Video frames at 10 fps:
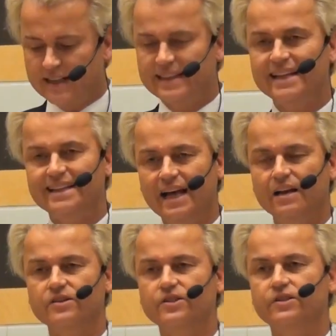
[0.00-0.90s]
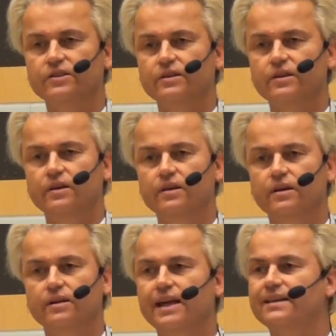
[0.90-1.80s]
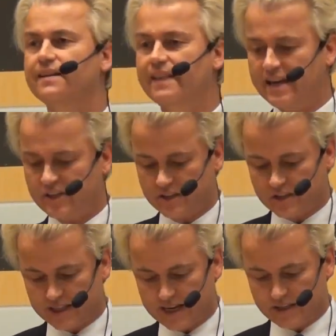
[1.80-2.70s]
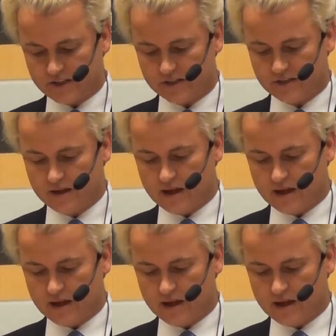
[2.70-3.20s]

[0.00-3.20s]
They tell us that the nation states